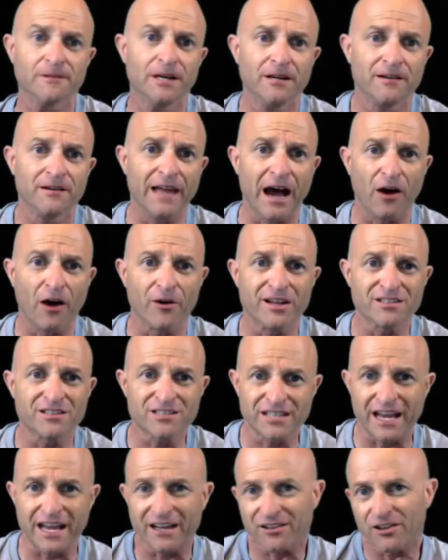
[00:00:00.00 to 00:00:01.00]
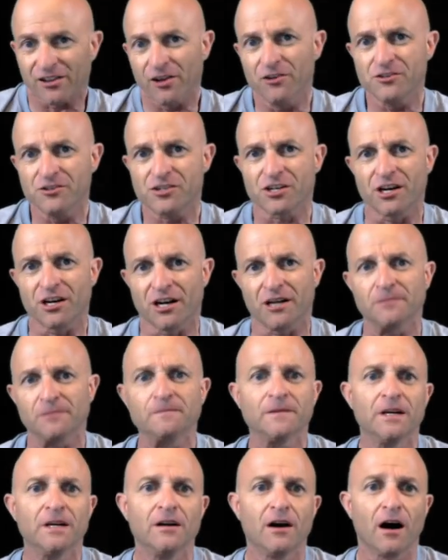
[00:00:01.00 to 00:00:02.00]
Now, in St. Lucia,
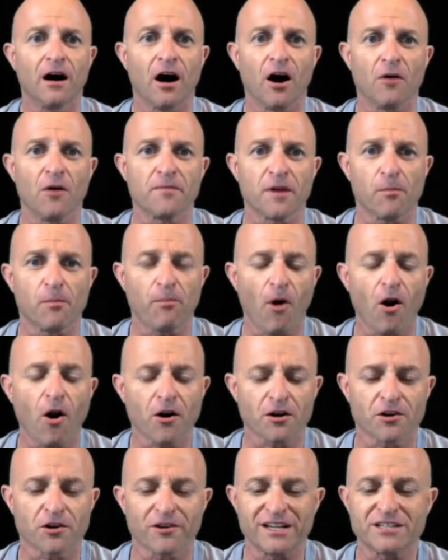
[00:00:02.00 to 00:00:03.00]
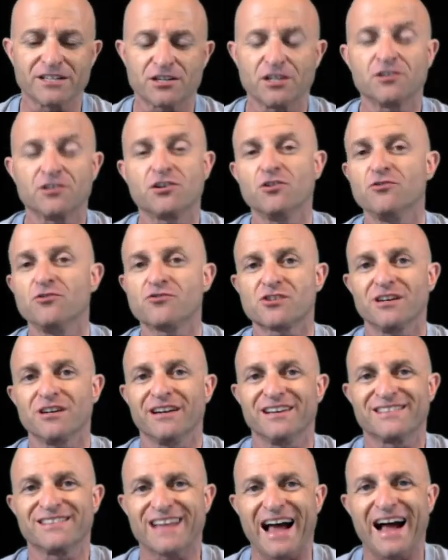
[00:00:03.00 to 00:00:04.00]
the partner institution
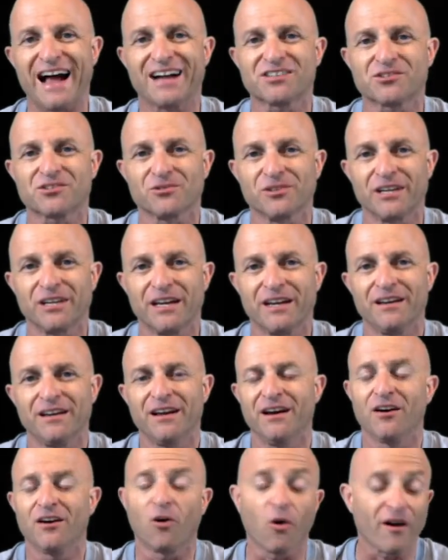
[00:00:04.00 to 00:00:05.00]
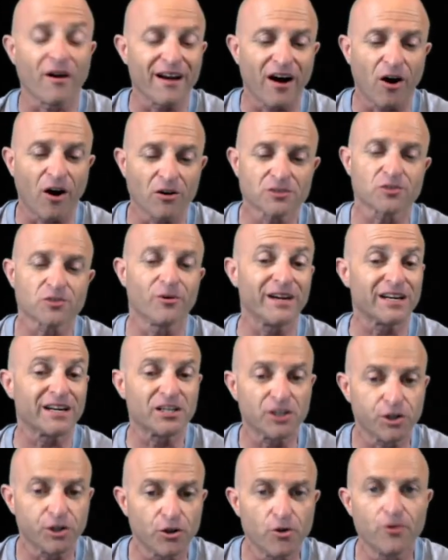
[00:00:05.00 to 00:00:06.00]
is actually, or also
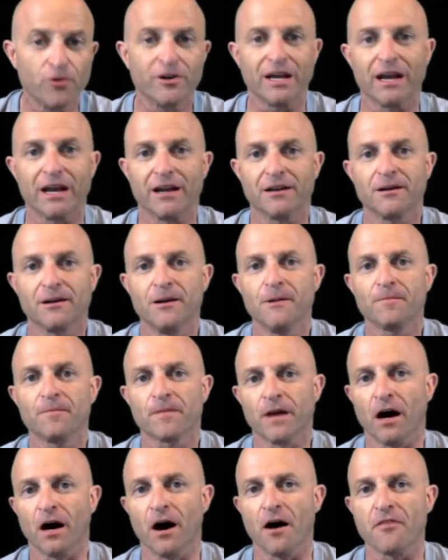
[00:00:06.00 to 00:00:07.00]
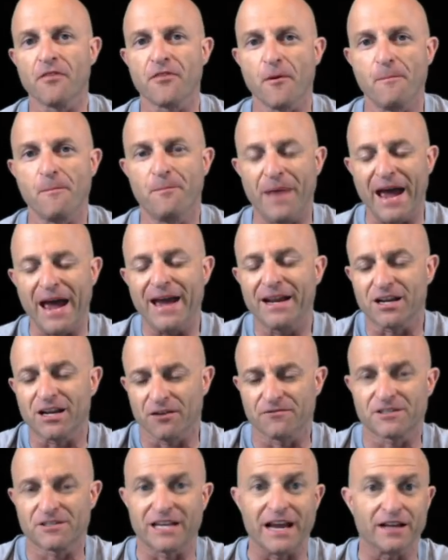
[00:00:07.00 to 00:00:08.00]
including the Bank of
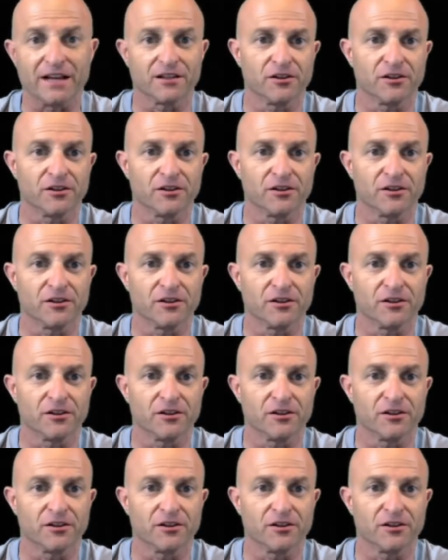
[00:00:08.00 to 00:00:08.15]
St.